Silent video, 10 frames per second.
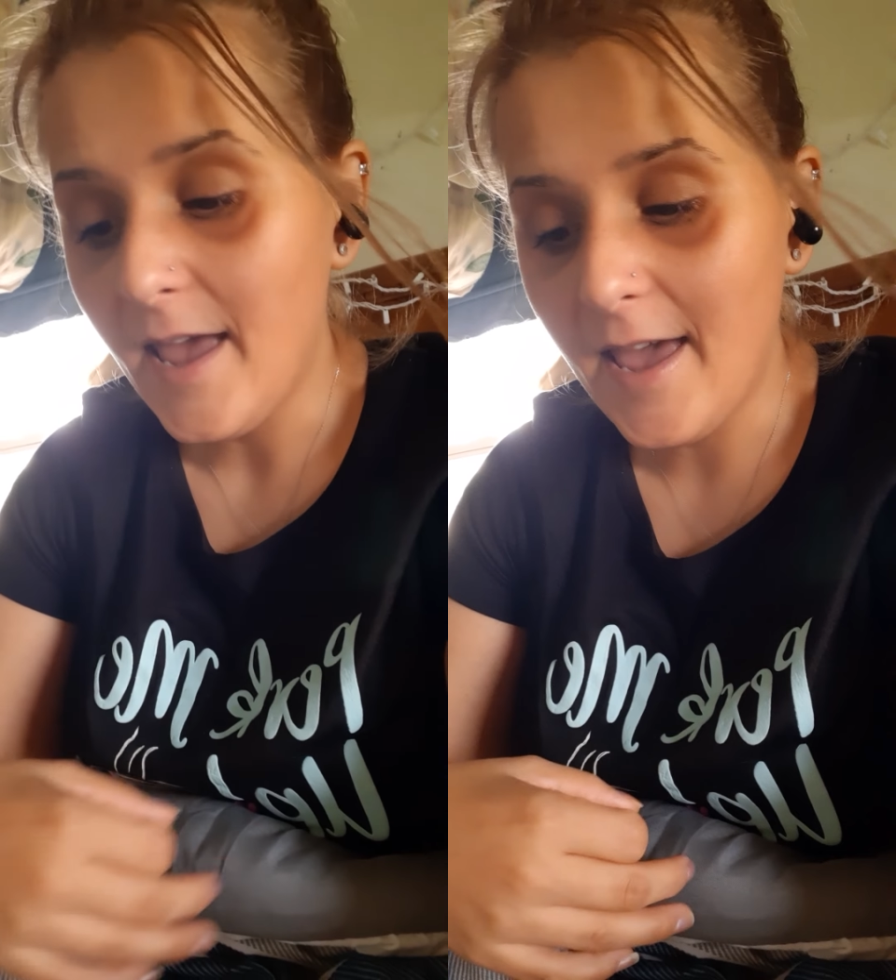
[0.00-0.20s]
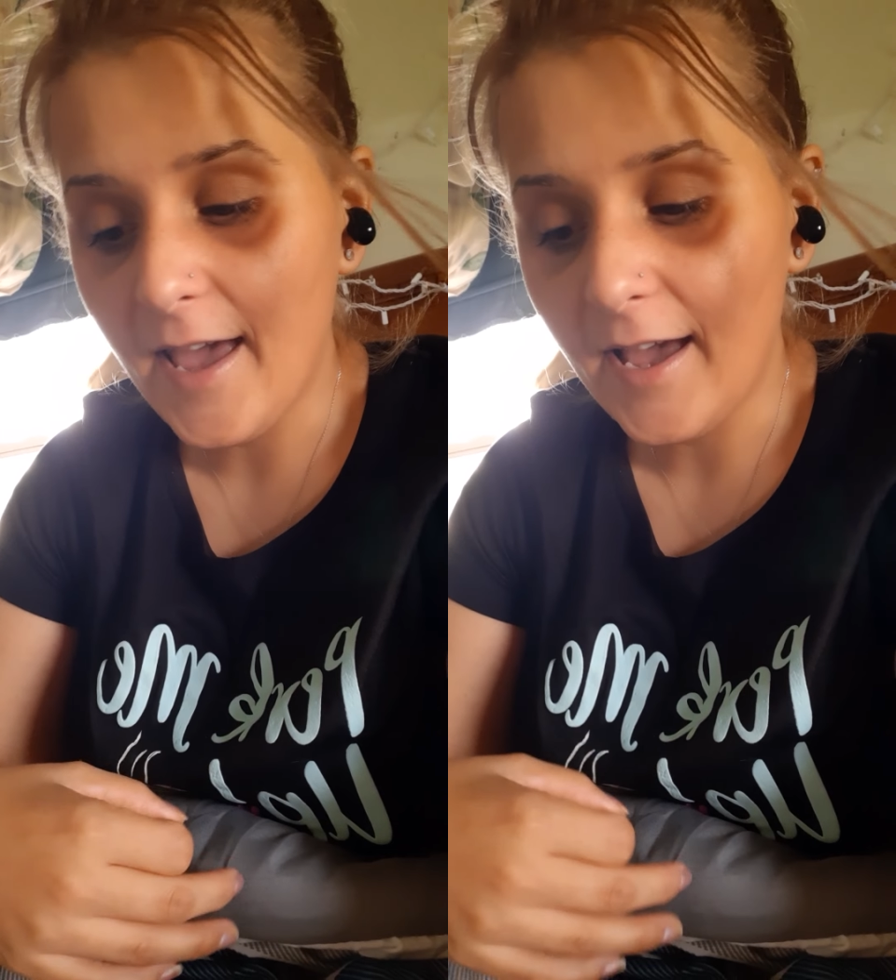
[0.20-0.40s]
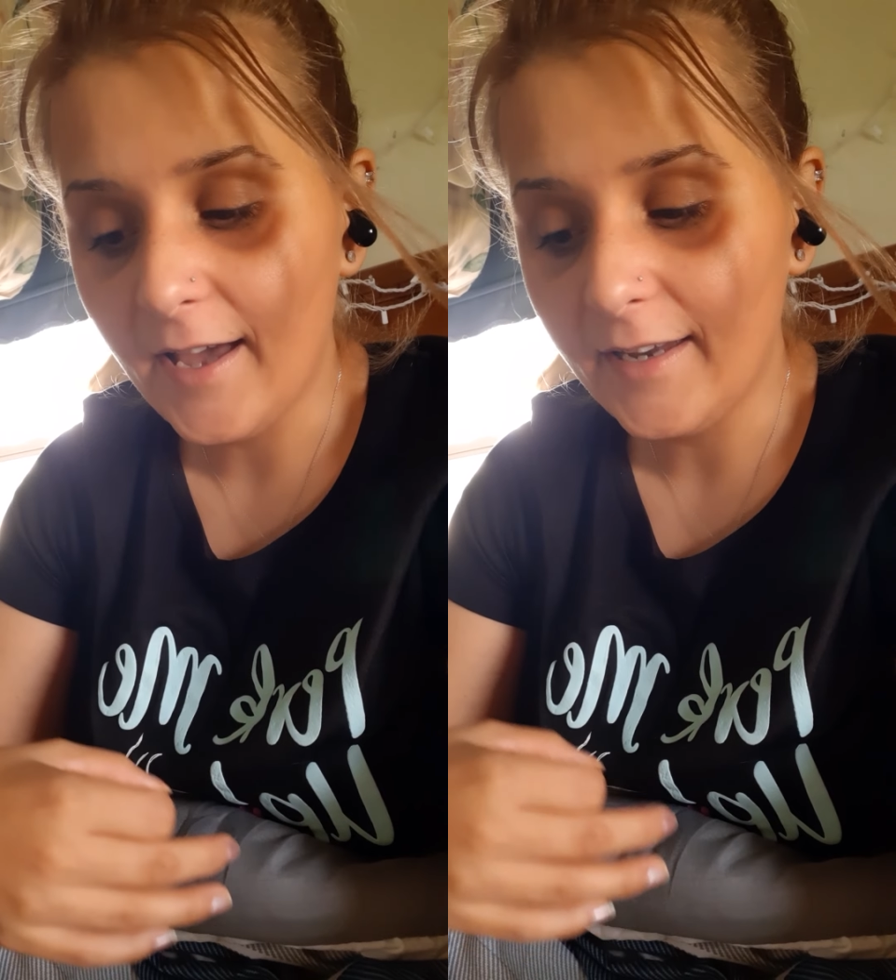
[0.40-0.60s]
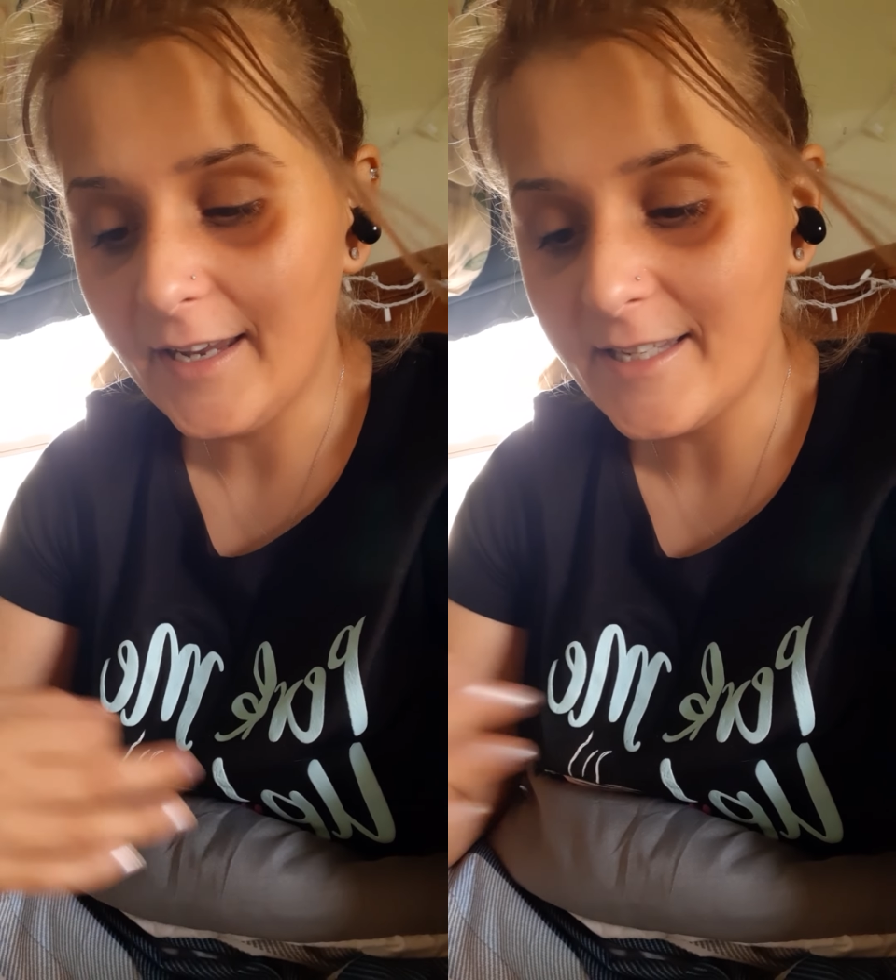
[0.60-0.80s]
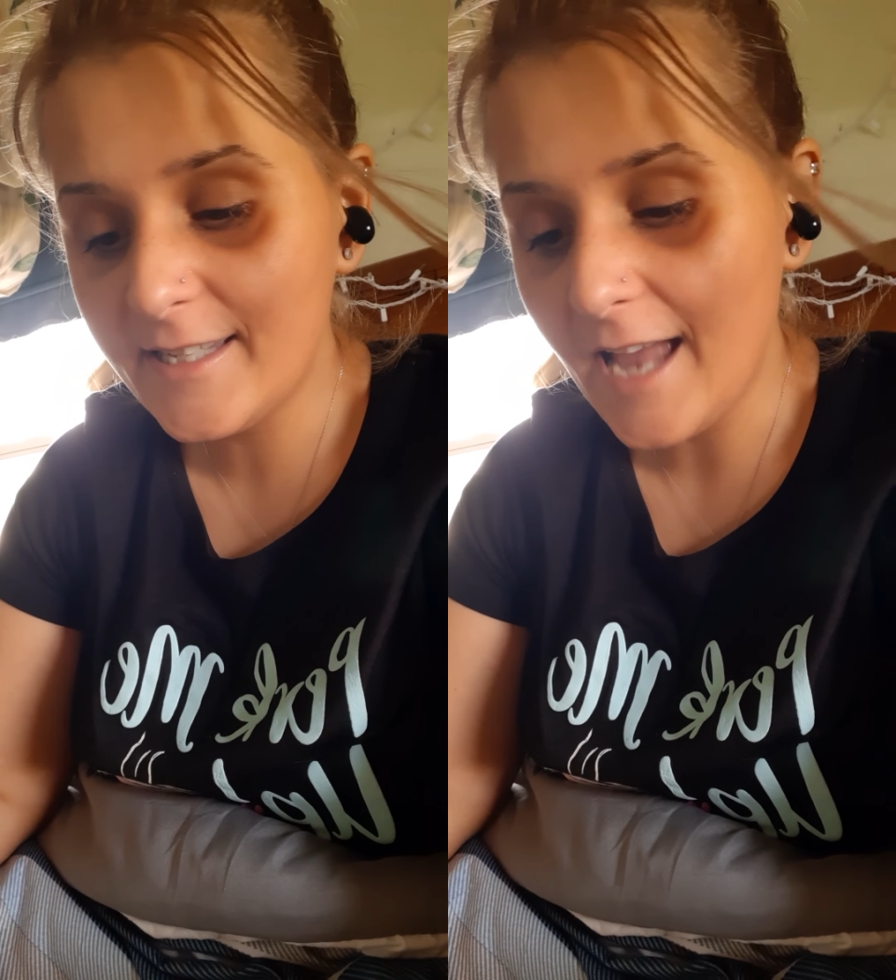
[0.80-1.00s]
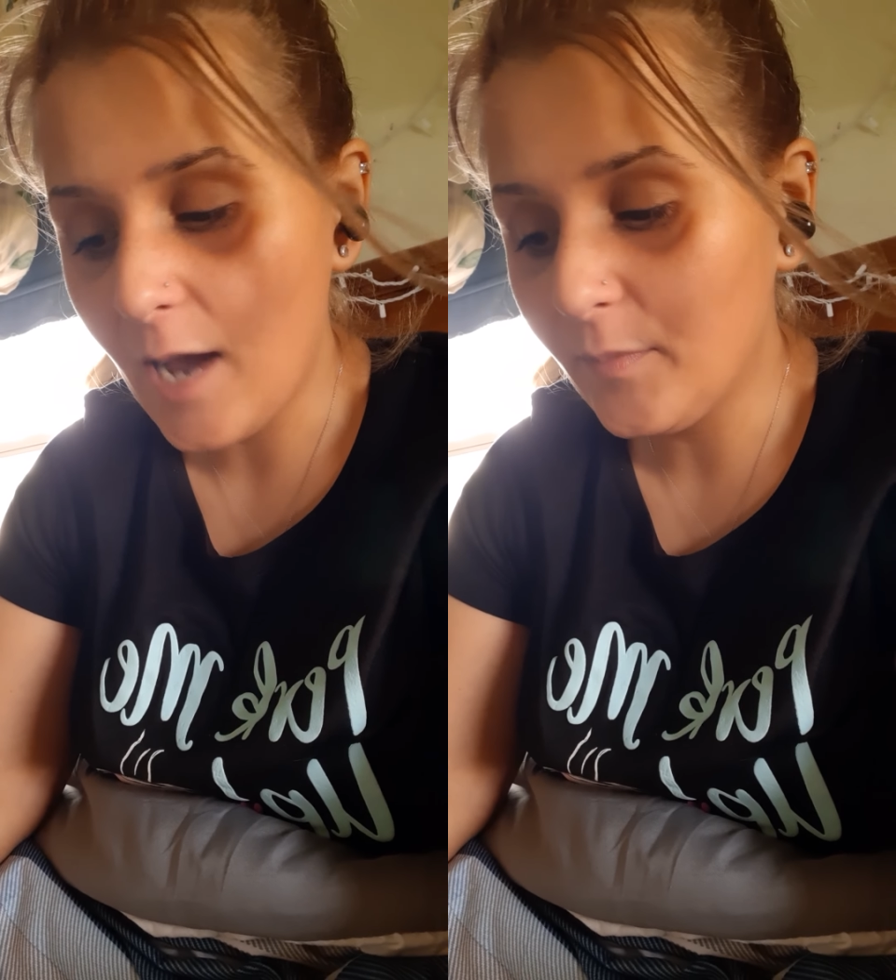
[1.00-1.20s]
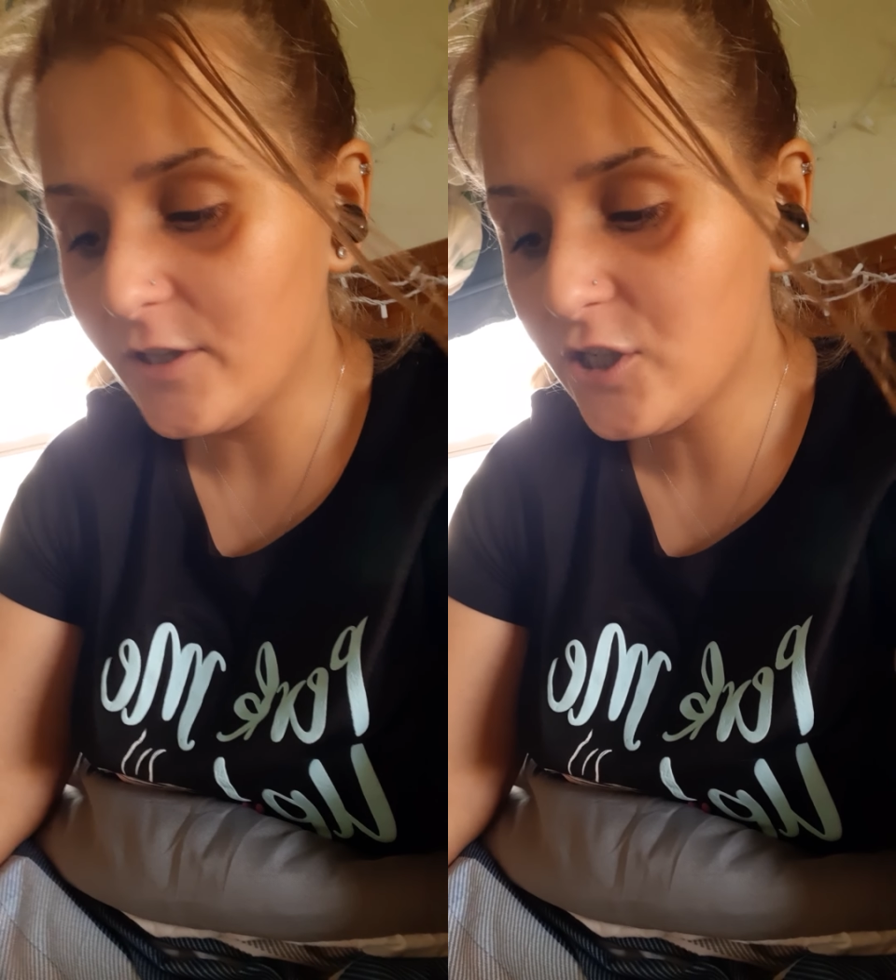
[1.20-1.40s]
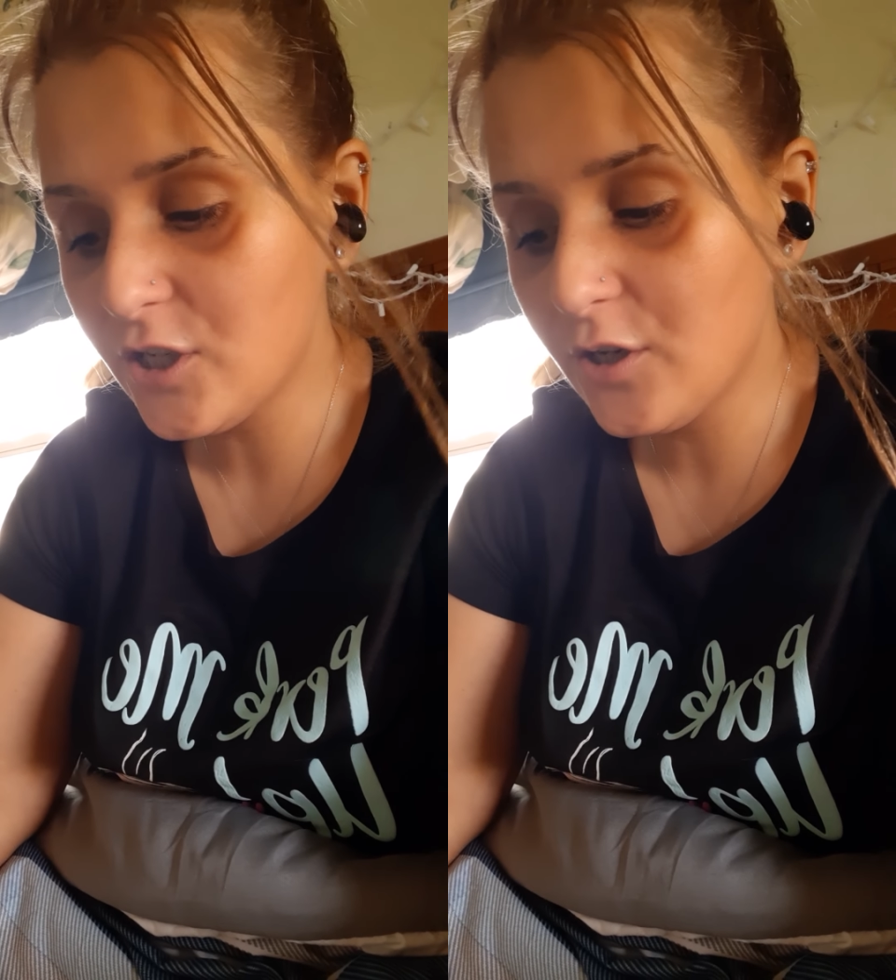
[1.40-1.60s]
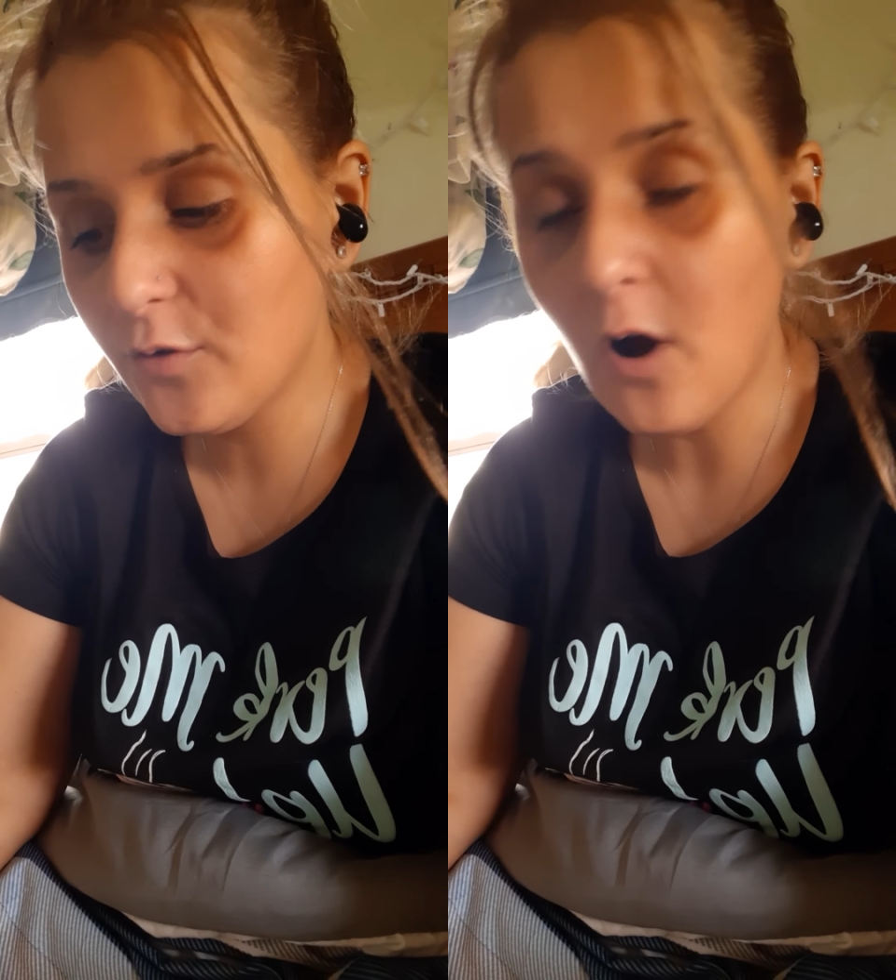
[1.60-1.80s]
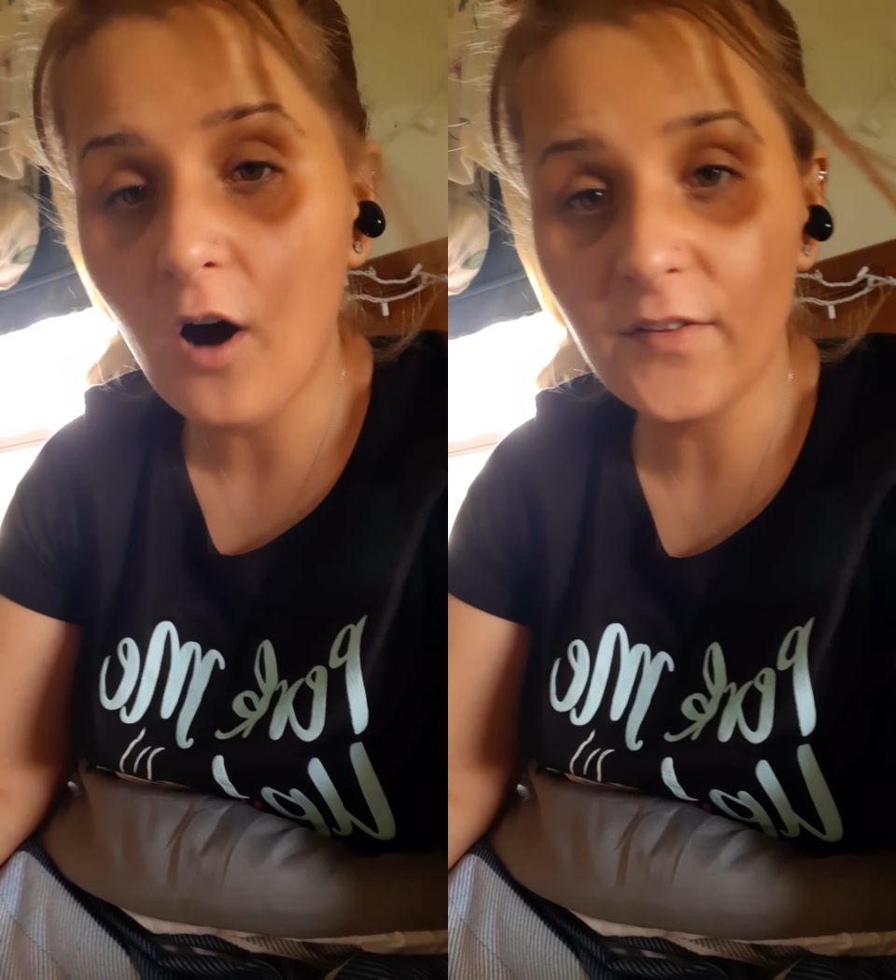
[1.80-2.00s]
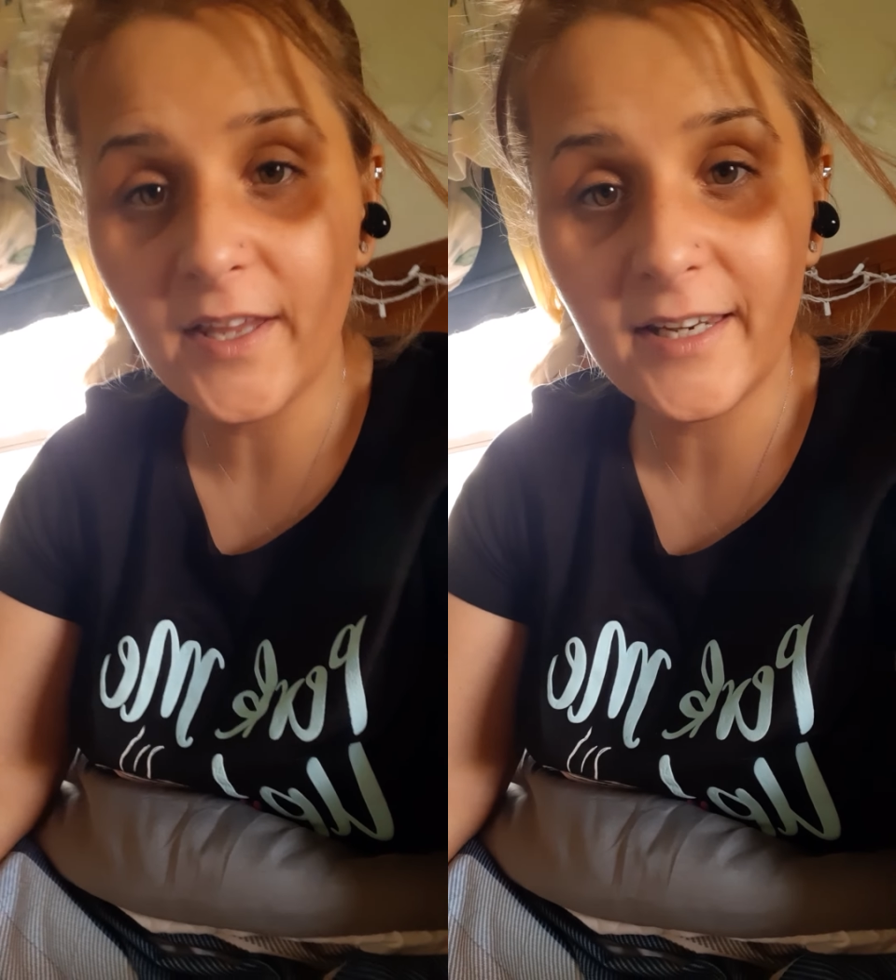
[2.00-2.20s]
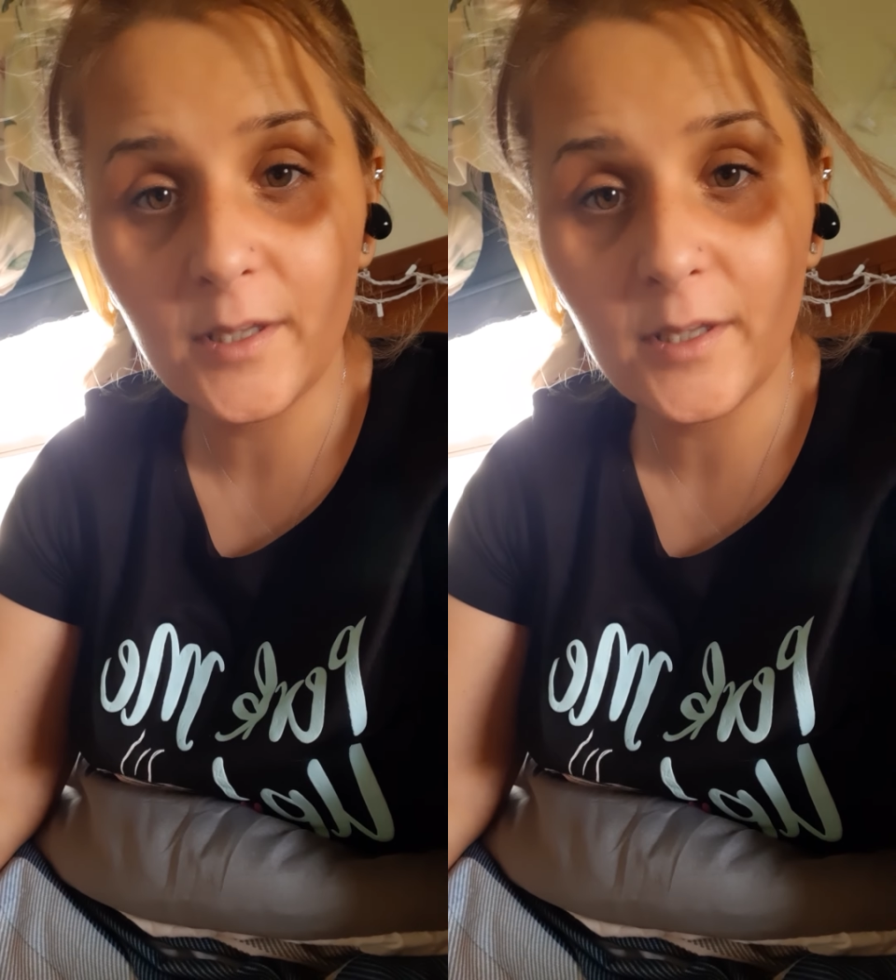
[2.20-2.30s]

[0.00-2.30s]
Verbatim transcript: and establish you all the,